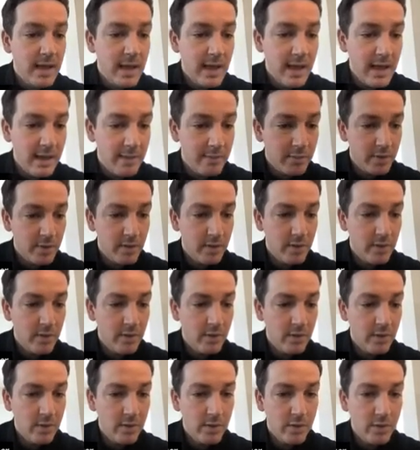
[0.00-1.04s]
I'm going
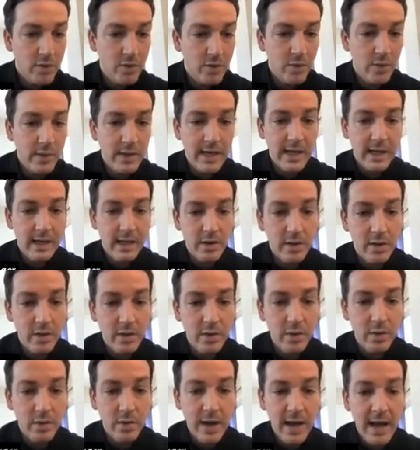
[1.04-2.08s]
to create a
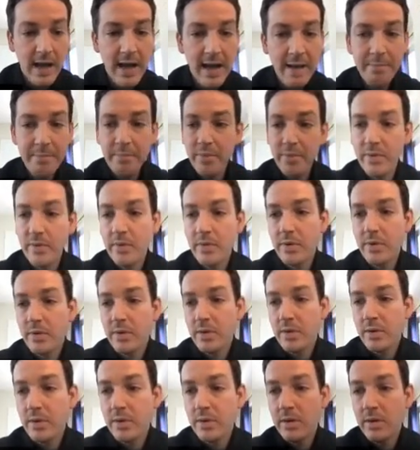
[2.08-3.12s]
new app.
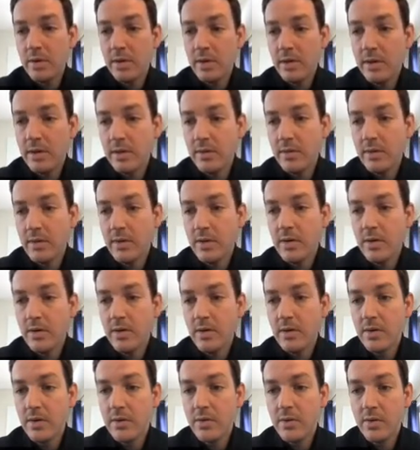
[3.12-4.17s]
Here we
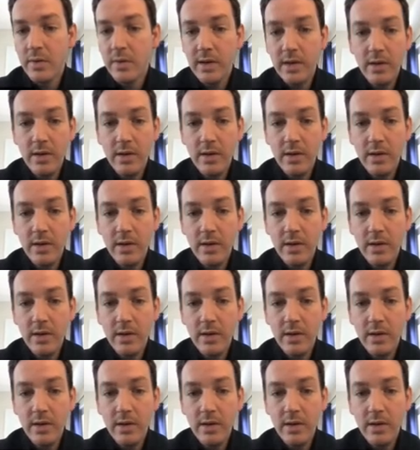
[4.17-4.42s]
go, create